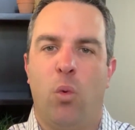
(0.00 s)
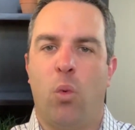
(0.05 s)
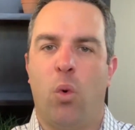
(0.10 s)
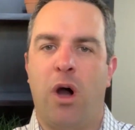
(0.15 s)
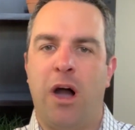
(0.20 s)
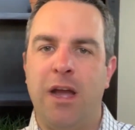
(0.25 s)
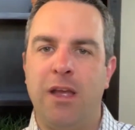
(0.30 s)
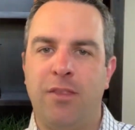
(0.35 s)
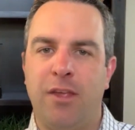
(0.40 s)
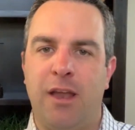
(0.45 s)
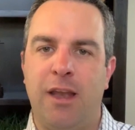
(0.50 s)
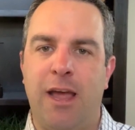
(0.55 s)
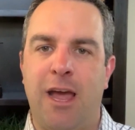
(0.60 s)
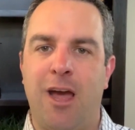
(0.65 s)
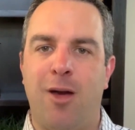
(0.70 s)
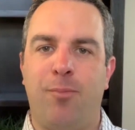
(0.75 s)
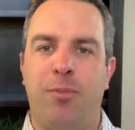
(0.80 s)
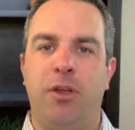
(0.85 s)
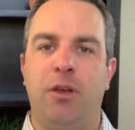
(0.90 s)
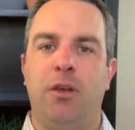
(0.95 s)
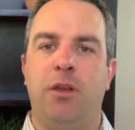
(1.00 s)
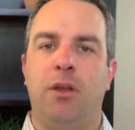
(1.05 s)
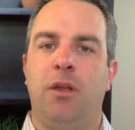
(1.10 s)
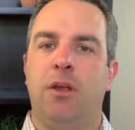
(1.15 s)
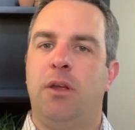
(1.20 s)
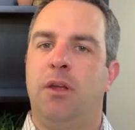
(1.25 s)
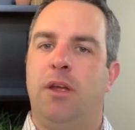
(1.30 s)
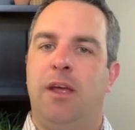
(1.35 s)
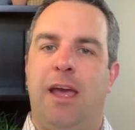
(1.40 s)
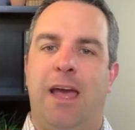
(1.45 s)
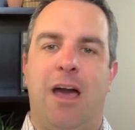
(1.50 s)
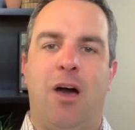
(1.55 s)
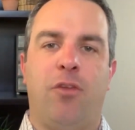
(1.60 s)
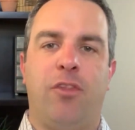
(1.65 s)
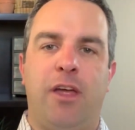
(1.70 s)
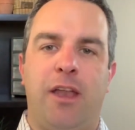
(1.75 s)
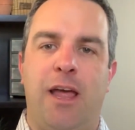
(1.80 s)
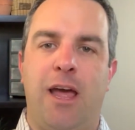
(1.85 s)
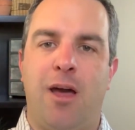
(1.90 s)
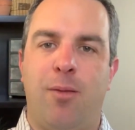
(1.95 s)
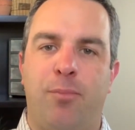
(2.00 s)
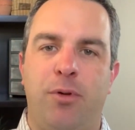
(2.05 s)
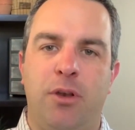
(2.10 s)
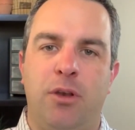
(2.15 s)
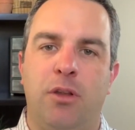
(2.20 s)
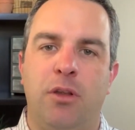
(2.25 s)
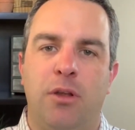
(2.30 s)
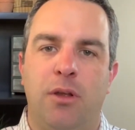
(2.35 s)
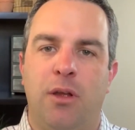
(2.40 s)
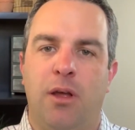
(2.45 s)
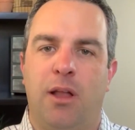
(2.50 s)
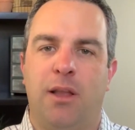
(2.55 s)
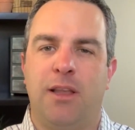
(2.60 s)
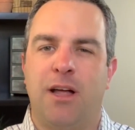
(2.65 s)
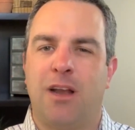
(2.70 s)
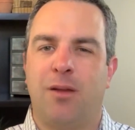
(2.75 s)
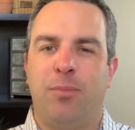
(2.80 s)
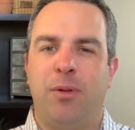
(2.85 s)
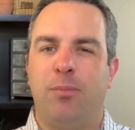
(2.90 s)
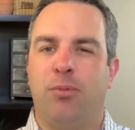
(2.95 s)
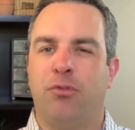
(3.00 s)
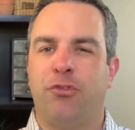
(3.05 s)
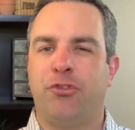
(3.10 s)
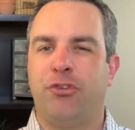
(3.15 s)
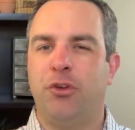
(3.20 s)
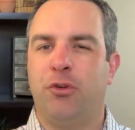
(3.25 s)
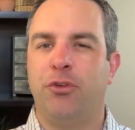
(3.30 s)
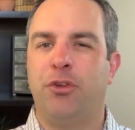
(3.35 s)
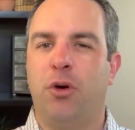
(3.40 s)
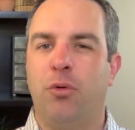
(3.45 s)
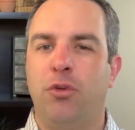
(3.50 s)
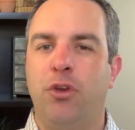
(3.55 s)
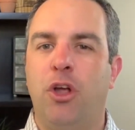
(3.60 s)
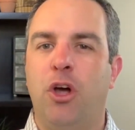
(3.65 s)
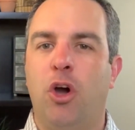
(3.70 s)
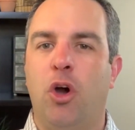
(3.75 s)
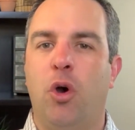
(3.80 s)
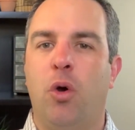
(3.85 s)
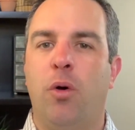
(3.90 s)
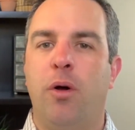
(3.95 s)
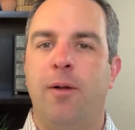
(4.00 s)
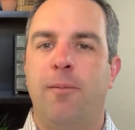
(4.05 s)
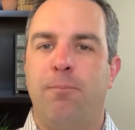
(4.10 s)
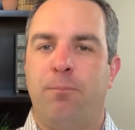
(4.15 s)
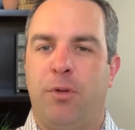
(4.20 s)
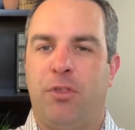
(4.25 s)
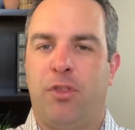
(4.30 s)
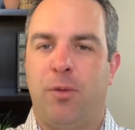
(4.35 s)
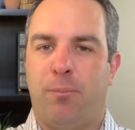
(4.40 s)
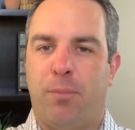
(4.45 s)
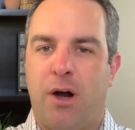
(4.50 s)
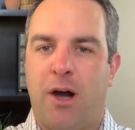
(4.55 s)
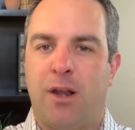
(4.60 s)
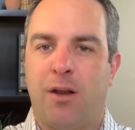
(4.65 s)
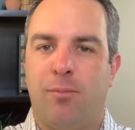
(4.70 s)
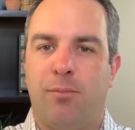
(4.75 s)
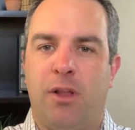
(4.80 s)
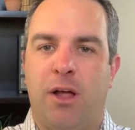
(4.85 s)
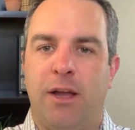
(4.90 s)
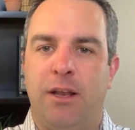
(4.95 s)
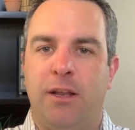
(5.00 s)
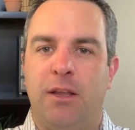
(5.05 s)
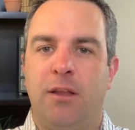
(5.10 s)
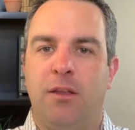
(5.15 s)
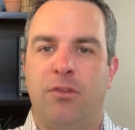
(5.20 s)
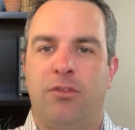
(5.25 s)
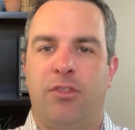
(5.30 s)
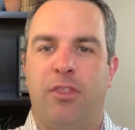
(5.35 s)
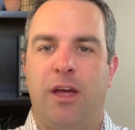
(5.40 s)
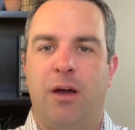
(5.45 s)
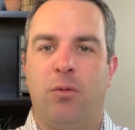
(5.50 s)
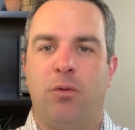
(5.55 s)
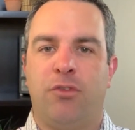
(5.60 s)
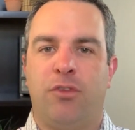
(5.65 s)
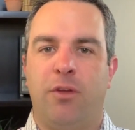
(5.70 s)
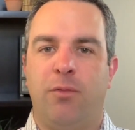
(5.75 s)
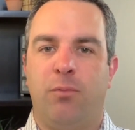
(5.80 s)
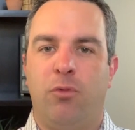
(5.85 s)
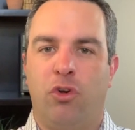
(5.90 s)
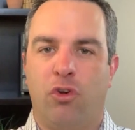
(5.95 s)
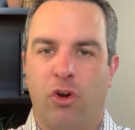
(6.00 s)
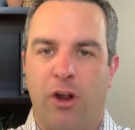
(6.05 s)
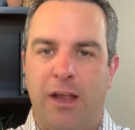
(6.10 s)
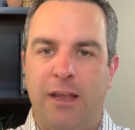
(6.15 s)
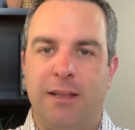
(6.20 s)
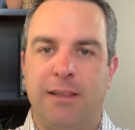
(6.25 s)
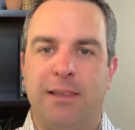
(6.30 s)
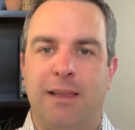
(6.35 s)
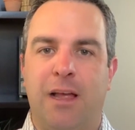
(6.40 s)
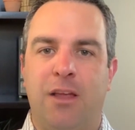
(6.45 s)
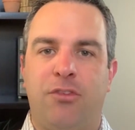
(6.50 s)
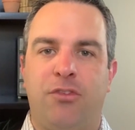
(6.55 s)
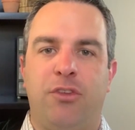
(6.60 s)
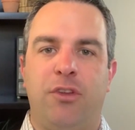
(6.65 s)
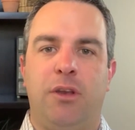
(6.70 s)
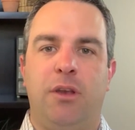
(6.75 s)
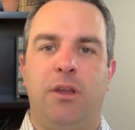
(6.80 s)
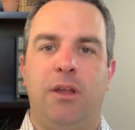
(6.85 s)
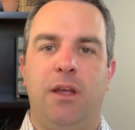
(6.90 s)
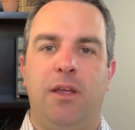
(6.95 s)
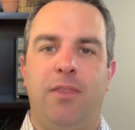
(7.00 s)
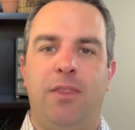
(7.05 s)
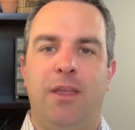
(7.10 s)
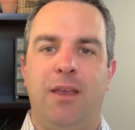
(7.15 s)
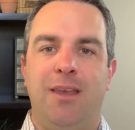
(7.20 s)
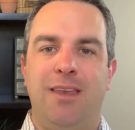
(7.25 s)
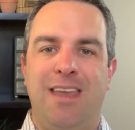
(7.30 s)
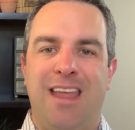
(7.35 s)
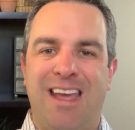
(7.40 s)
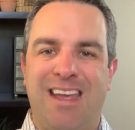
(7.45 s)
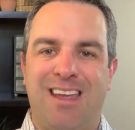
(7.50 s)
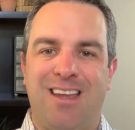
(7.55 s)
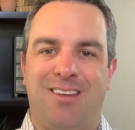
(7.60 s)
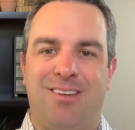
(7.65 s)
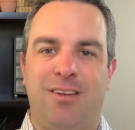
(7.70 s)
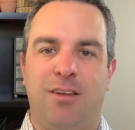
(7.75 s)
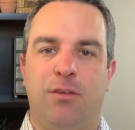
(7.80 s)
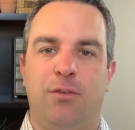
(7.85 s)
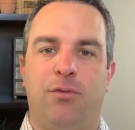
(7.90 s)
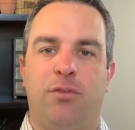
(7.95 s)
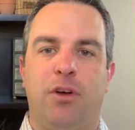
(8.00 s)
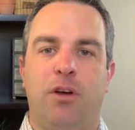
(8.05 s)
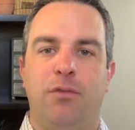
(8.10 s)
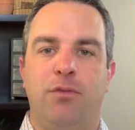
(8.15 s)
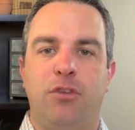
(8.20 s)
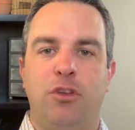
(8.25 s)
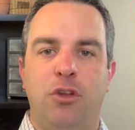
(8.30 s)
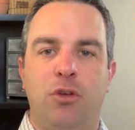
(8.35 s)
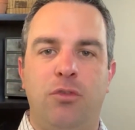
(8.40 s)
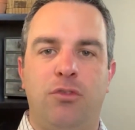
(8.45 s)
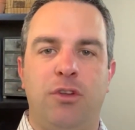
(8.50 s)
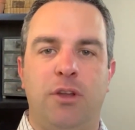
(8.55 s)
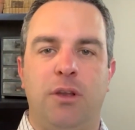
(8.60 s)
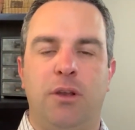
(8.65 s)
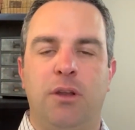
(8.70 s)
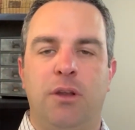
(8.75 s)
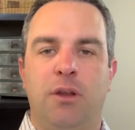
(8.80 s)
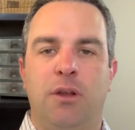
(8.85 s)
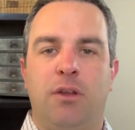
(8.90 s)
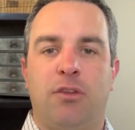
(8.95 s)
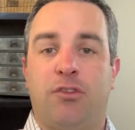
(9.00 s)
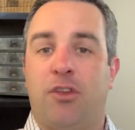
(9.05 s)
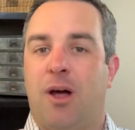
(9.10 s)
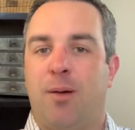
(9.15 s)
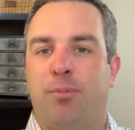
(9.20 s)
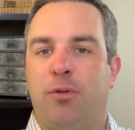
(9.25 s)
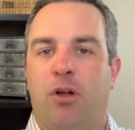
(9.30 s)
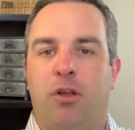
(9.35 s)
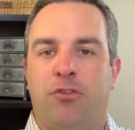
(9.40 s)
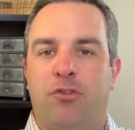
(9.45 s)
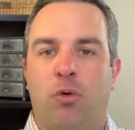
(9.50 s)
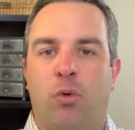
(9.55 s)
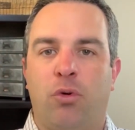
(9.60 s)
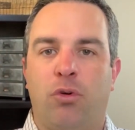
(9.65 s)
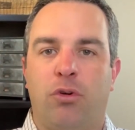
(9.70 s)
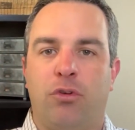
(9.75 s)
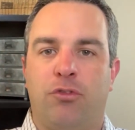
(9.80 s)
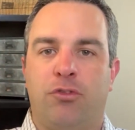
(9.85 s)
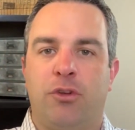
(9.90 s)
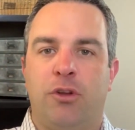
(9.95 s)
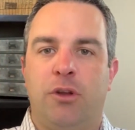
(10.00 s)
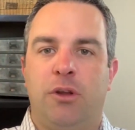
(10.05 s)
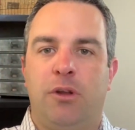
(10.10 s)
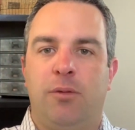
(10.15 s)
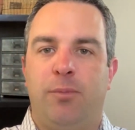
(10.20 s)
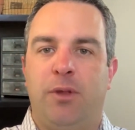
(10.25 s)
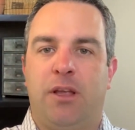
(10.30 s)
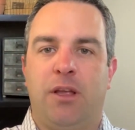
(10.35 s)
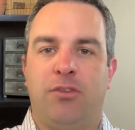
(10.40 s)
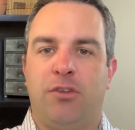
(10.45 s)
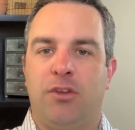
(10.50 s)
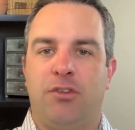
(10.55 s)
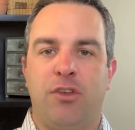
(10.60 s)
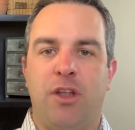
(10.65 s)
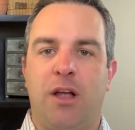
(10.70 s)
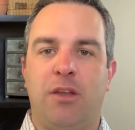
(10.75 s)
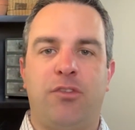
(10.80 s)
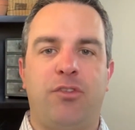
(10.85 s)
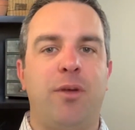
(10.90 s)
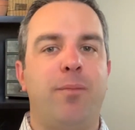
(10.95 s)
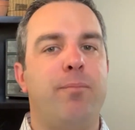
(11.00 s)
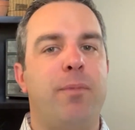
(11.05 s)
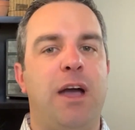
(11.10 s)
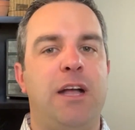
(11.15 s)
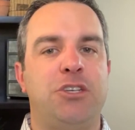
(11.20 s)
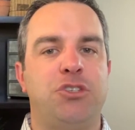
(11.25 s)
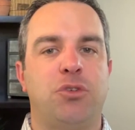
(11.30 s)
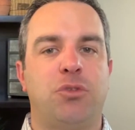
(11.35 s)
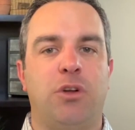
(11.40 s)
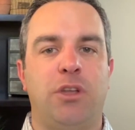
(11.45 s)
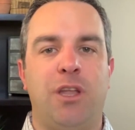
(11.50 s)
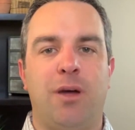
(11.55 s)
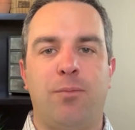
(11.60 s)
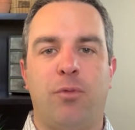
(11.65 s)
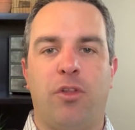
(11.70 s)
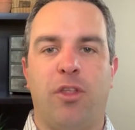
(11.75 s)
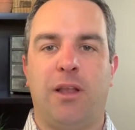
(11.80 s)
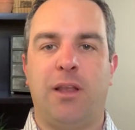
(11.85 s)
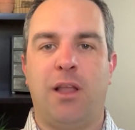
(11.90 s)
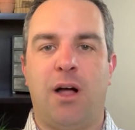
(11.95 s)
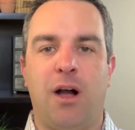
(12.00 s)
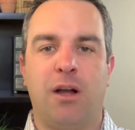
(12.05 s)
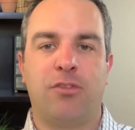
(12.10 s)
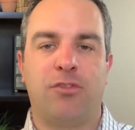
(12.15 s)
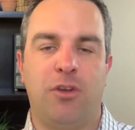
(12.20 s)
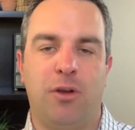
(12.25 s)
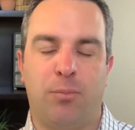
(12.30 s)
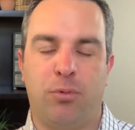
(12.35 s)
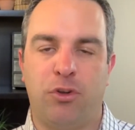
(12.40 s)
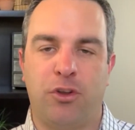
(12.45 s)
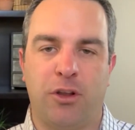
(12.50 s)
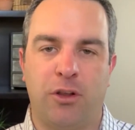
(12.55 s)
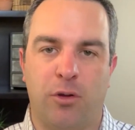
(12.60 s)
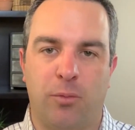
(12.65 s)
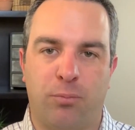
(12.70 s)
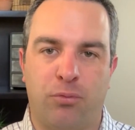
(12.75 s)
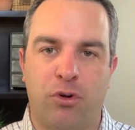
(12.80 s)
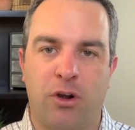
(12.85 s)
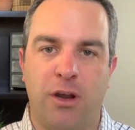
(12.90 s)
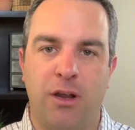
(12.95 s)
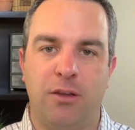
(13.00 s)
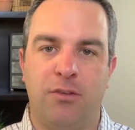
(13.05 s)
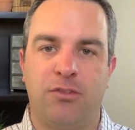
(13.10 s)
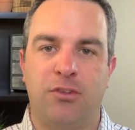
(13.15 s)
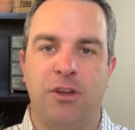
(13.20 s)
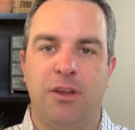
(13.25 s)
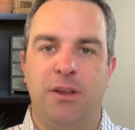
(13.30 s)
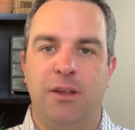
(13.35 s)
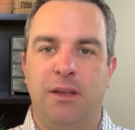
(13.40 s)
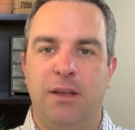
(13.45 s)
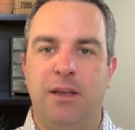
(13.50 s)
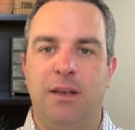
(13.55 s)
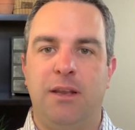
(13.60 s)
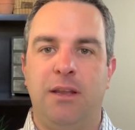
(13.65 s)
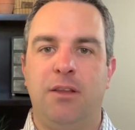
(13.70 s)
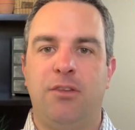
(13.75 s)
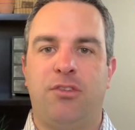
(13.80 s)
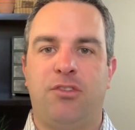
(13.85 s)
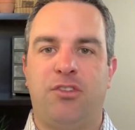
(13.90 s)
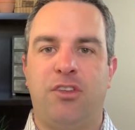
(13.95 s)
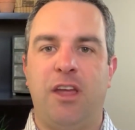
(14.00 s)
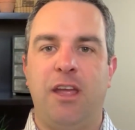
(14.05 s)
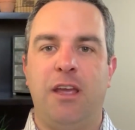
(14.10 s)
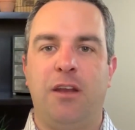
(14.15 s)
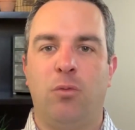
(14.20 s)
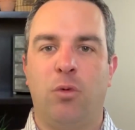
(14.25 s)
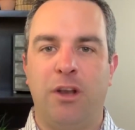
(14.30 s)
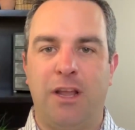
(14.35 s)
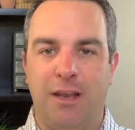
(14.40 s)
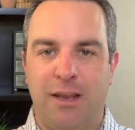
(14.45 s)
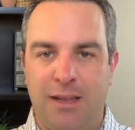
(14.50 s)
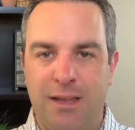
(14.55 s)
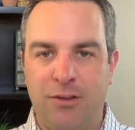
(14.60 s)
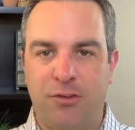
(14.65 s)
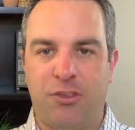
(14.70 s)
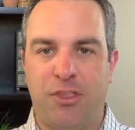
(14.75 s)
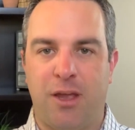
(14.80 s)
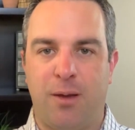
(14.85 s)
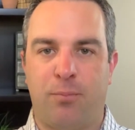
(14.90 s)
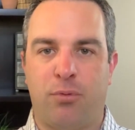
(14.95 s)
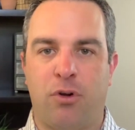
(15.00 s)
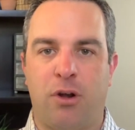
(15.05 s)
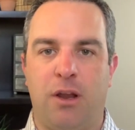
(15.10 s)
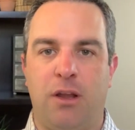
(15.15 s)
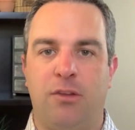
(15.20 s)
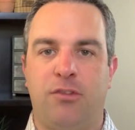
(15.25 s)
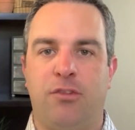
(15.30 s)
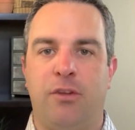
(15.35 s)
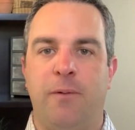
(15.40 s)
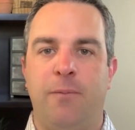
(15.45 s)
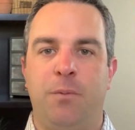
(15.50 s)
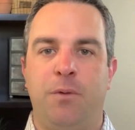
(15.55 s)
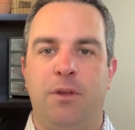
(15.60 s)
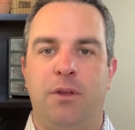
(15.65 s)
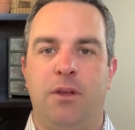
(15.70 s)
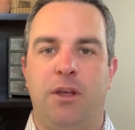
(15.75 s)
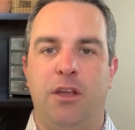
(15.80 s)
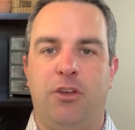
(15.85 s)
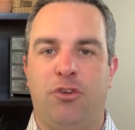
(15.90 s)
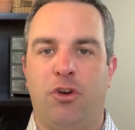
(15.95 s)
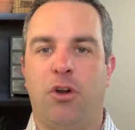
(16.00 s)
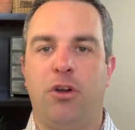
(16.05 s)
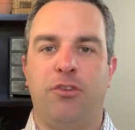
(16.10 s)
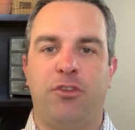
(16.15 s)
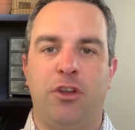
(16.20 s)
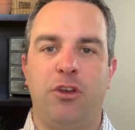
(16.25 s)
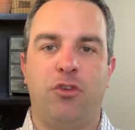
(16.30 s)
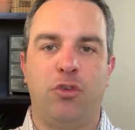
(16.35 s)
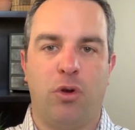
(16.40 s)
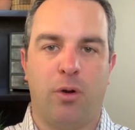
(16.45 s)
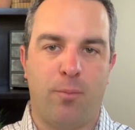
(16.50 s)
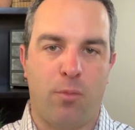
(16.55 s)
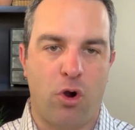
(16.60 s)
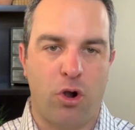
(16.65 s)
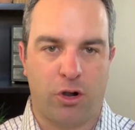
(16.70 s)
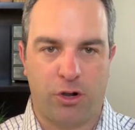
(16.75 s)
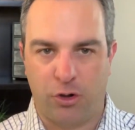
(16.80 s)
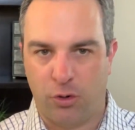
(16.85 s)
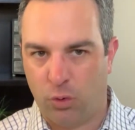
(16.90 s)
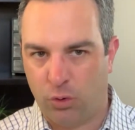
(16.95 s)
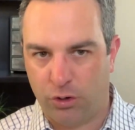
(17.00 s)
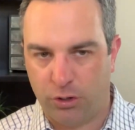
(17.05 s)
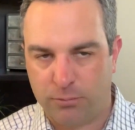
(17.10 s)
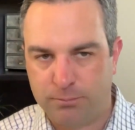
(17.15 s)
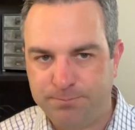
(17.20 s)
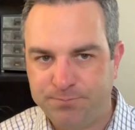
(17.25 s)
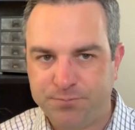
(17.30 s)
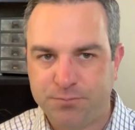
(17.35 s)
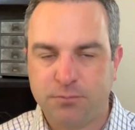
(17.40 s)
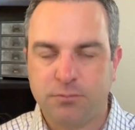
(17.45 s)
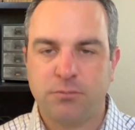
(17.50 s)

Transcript: Why that happened, how that happened, a lot of people still don't know. But the bottom line is that was a great lesson in the negative of using stop loss orders. Because it's not some magical number that locks in a particular price. It is saying when it hits that price, it turns into a market order.